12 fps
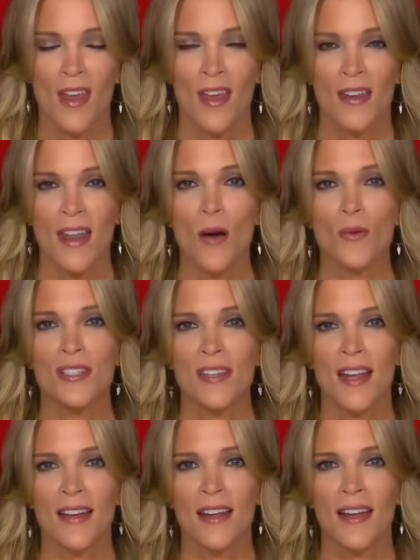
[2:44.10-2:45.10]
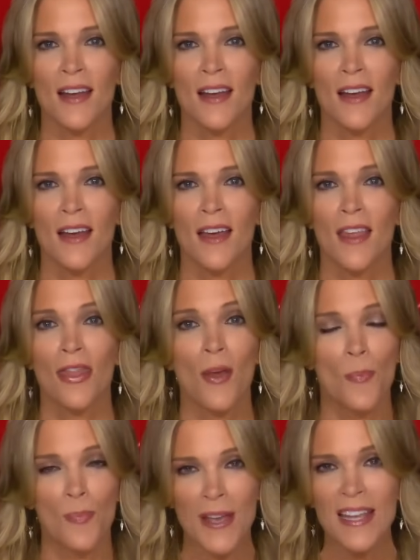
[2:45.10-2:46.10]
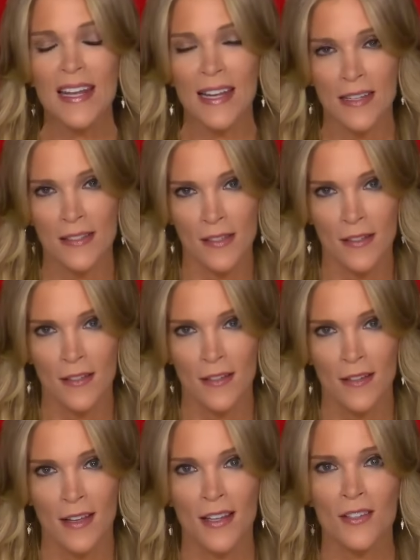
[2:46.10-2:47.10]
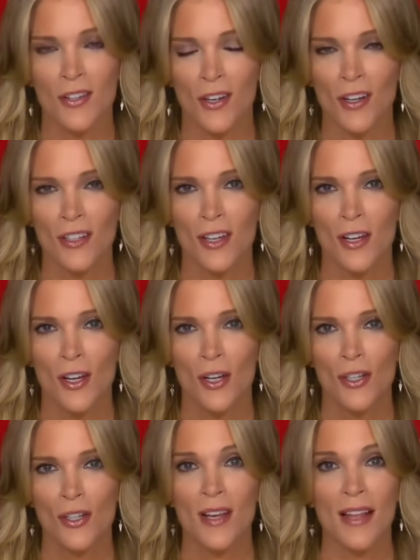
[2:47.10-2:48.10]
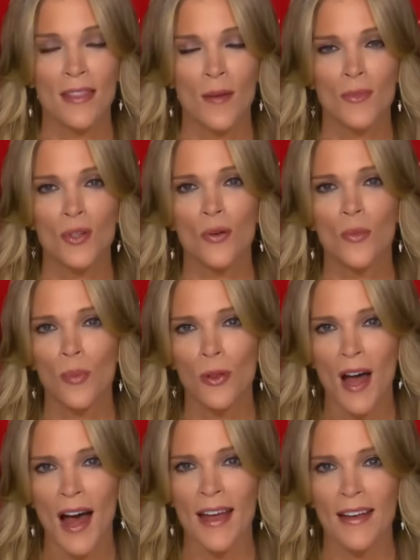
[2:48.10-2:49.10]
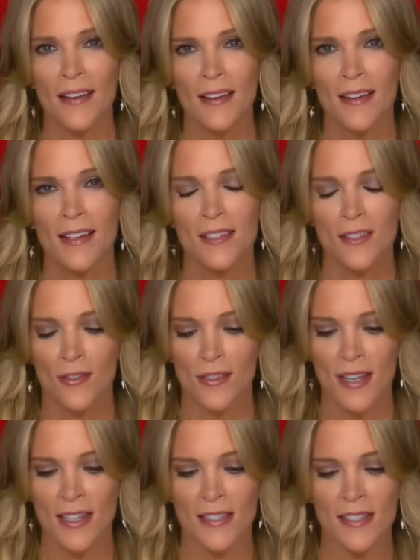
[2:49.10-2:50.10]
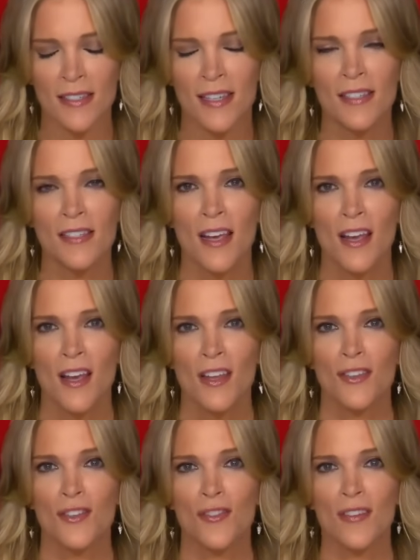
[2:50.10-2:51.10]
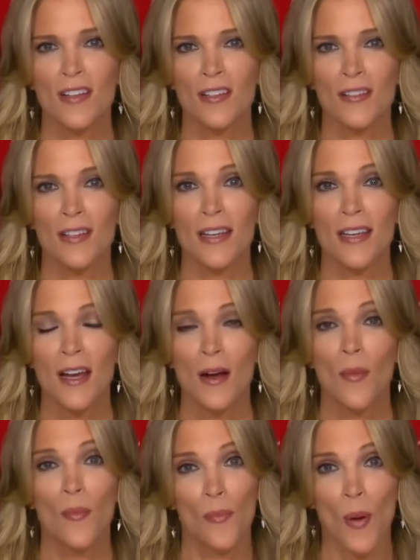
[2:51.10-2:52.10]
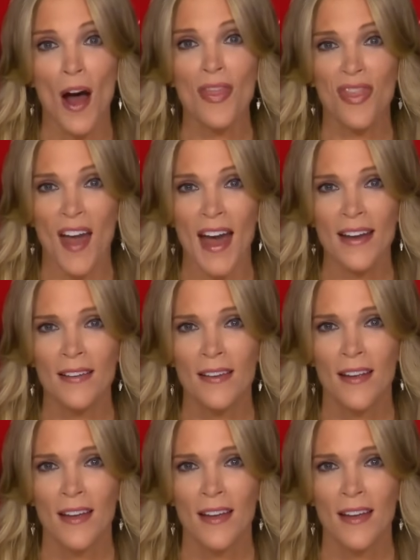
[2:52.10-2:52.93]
notwithstanding the beatings it took to get them to comply in certain instances. The jury clearly bought that.